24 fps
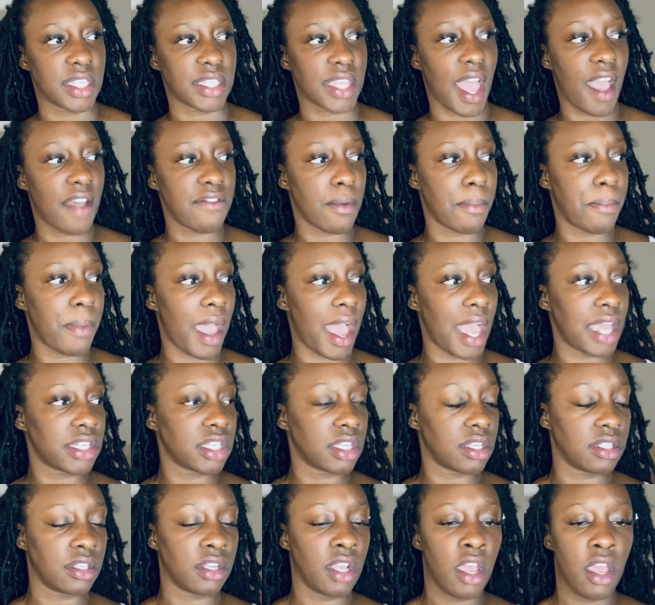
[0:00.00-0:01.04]
I have a
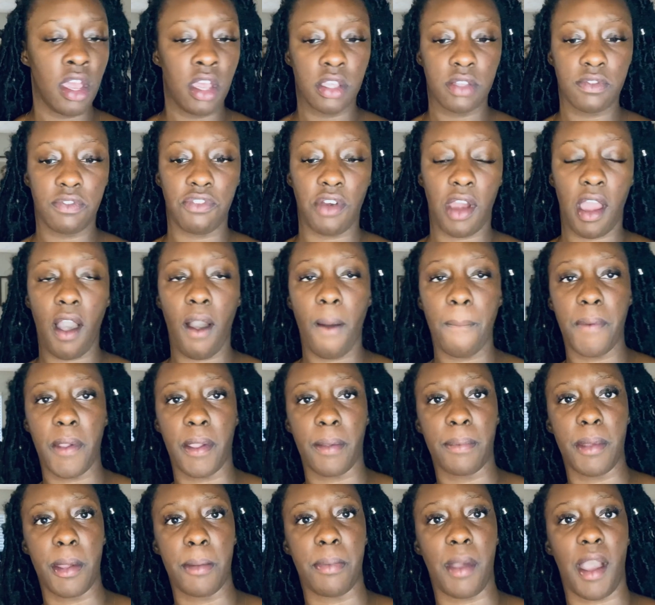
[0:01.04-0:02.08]
passion for helping
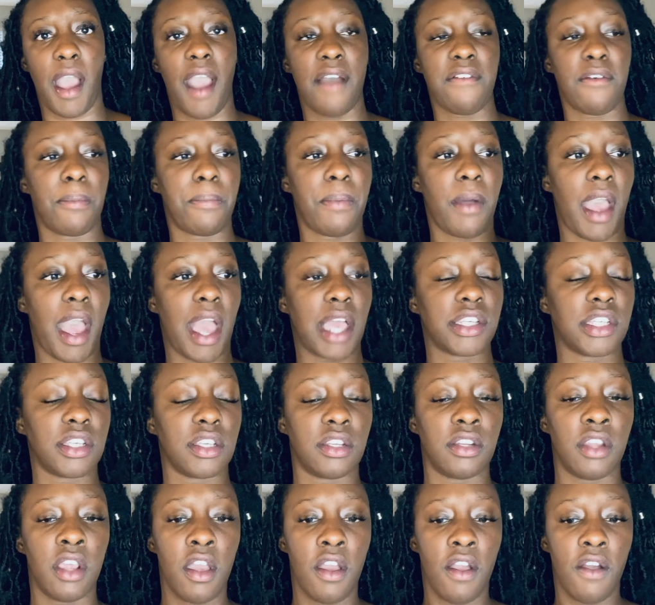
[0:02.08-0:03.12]
people. I have a
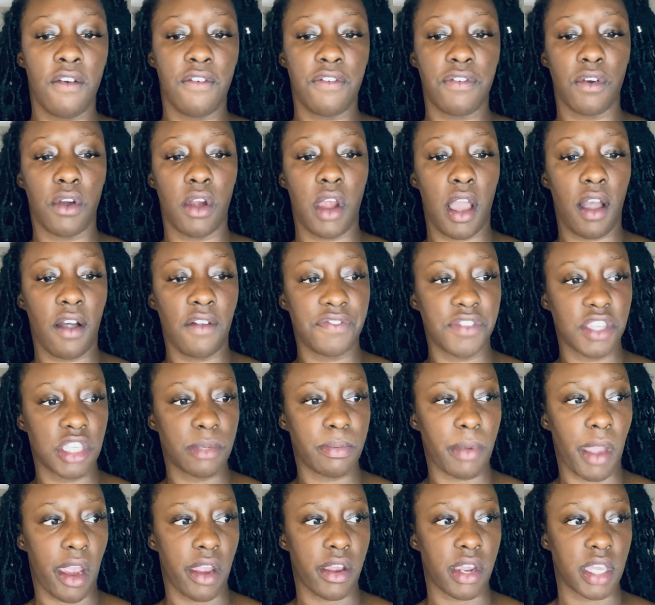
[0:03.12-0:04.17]
passion for health
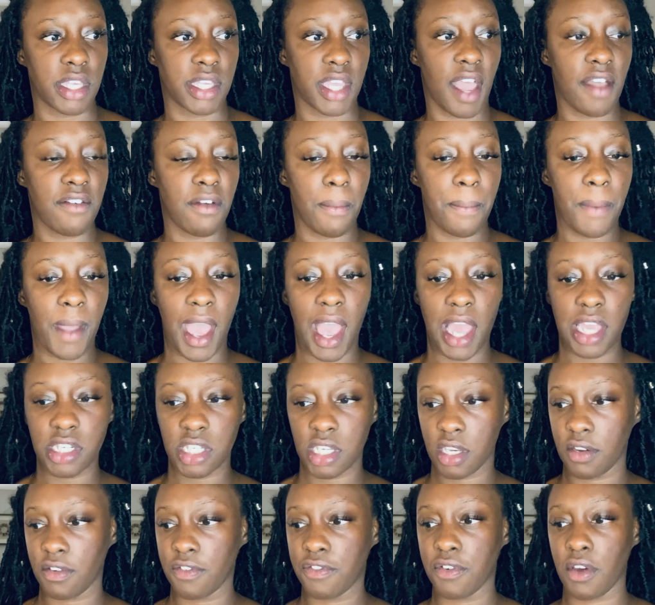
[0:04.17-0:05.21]
disparities. I have a
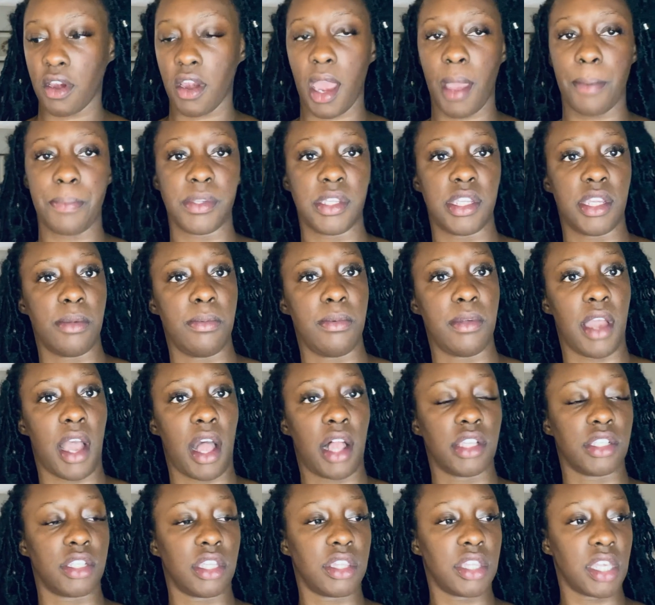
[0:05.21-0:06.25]
passion for
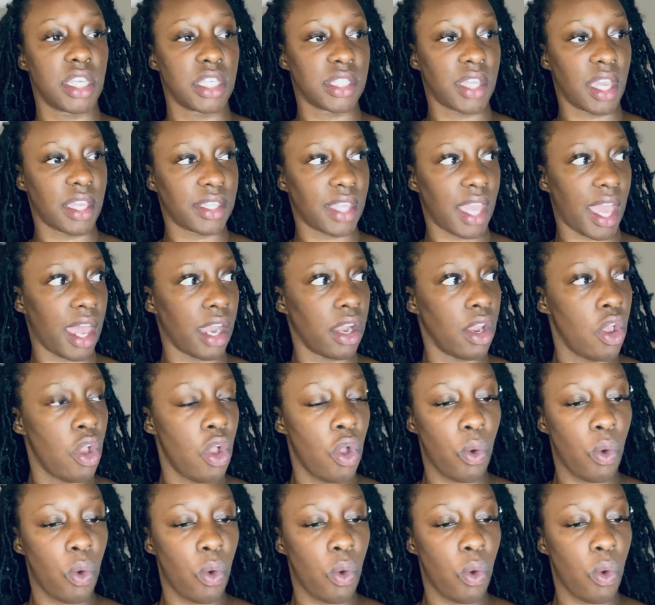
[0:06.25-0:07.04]
epidemiology, things like that.